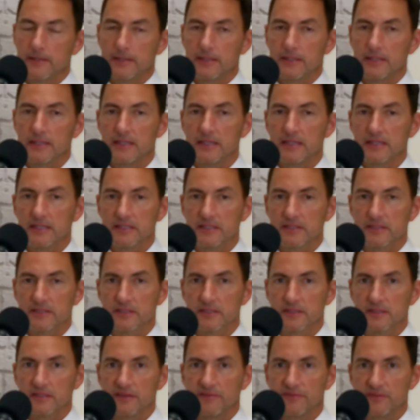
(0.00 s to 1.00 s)

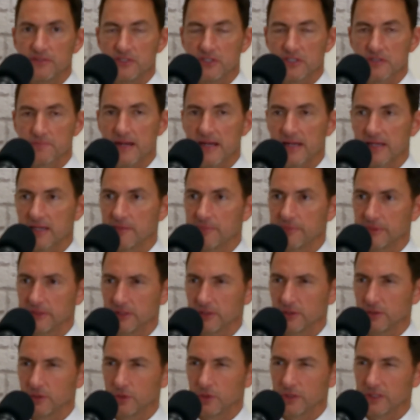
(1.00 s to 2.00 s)
is if you just back up
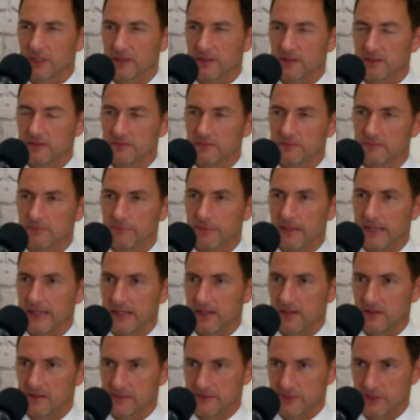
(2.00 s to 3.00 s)
and look at
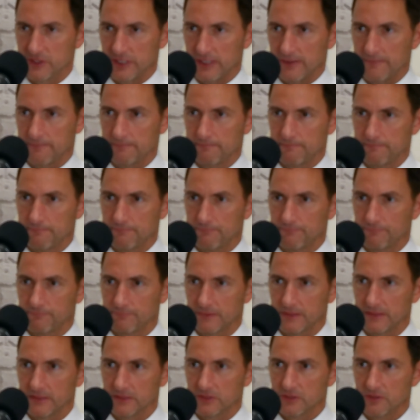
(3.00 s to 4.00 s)
biology.
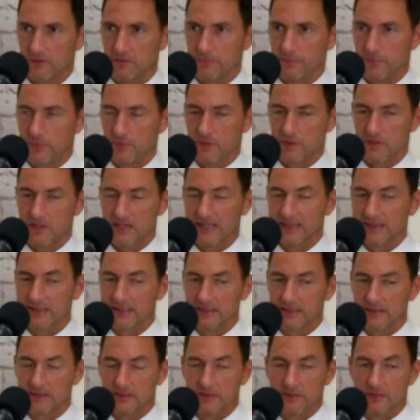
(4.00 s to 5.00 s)
It's so important, I
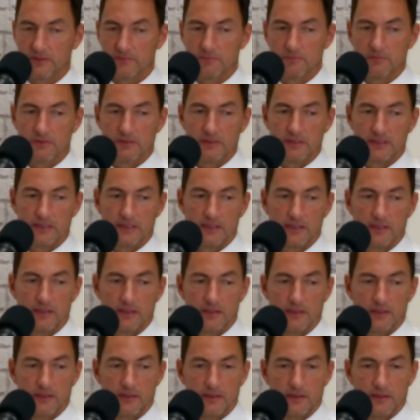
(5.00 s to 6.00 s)
think, to really
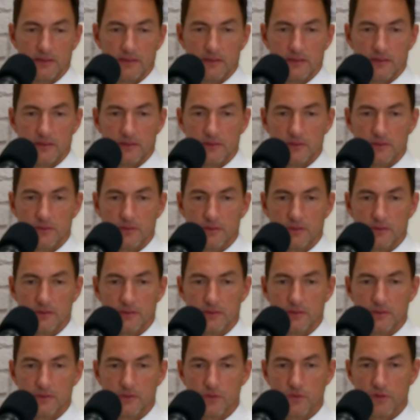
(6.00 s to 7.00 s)

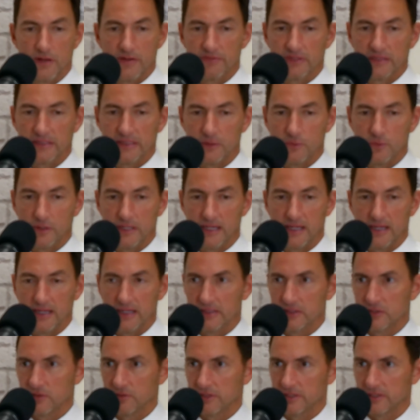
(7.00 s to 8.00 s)
do everything we
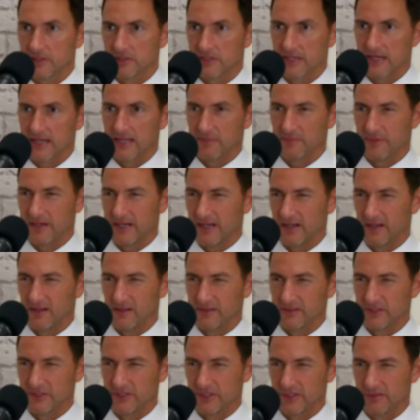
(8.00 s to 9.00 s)
can to understand
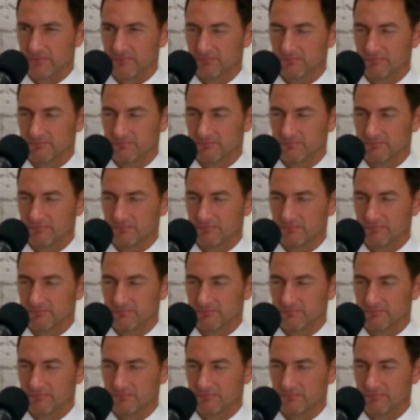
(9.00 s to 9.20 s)
biology,